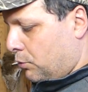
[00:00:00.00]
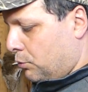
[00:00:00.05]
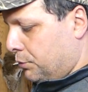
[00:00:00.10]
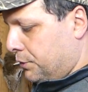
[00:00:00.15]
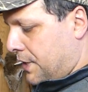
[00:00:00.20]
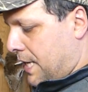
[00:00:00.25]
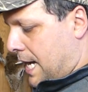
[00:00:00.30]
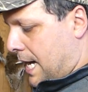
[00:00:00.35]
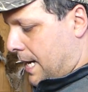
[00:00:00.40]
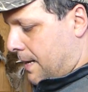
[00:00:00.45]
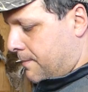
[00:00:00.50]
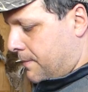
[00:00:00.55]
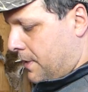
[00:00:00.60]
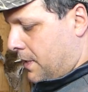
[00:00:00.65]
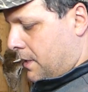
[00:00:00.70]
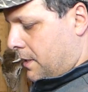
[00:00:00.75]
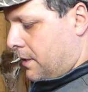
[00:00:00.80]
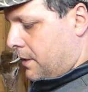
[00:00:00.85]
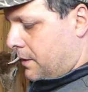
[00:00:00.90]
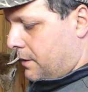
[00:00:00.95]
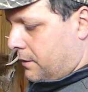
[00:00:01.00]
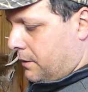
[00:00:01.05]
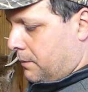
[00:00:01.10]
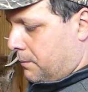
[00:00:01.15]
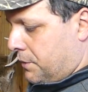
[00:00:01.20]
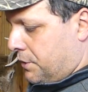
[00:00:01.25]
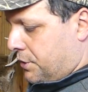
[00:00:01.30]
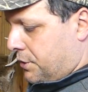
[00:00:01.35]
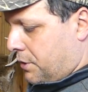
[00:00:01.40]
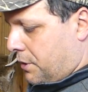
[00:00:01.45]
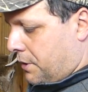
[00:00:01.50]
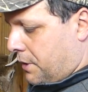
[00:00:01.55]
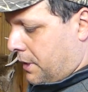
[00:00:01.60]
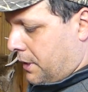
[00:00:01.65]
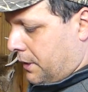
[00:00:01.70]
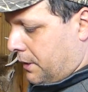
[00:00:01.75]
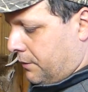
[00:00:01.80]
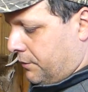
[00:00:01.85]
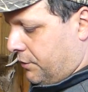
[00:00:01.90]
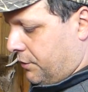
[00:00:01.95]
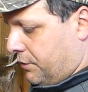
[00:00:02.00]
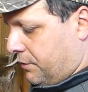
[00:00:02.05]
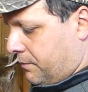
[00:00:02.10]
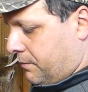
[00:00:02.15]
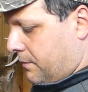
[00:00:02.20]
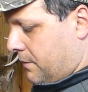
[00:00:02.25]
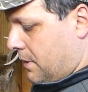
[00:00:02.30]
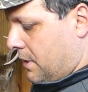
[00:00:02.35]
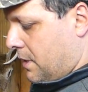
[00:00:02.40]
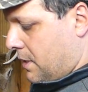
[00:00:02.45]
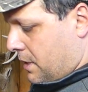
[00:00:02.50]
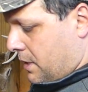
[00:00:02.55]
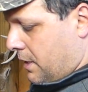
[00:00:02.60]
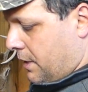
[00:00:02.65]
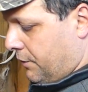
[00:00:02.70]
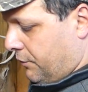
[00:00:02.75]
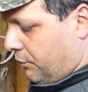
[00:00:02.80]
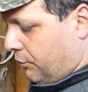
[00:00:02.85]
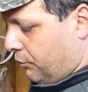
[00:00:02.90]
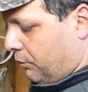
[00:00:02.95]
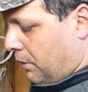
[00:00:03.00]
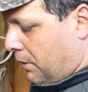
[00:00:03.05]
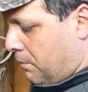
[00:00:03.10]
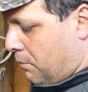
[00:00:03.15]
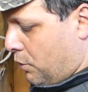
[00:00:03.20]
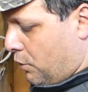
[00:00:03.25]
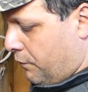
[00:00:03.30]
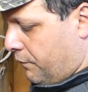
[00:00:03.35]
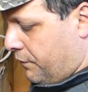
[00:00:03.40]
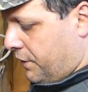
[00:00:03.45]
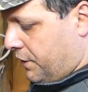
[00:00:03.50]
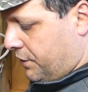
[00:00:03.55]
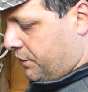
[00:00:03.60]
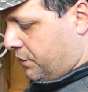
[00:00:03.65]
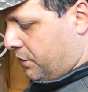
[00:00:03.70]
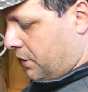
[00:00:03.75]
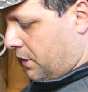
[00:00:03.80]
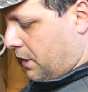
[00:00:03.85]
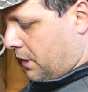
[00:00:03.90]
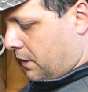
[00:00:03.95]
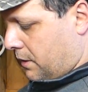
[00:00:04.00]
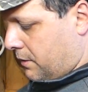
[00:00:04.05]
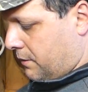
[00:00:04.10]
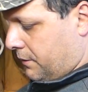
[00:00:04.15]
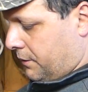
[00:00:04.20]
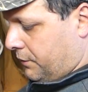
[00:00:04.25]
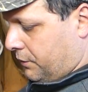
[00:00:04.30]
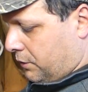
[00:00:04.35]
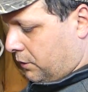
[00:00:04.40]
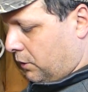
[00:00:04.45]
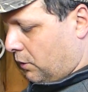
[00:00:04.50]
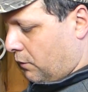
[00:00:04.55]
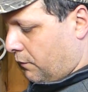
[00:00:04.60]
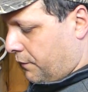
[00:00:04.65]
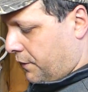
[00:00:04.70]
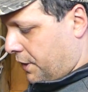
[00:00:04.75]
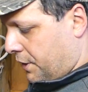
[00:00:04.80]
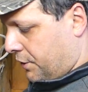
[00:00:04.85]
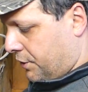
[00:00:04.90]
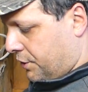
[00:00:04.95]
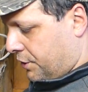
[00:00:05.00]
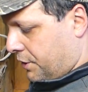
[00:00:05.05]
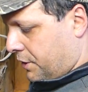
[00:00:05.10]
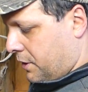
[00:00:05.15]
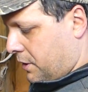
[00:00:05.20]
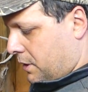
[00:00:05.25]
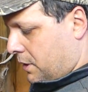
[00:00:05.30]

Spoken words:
knot. Let me show you. I just want to move this this clove hitch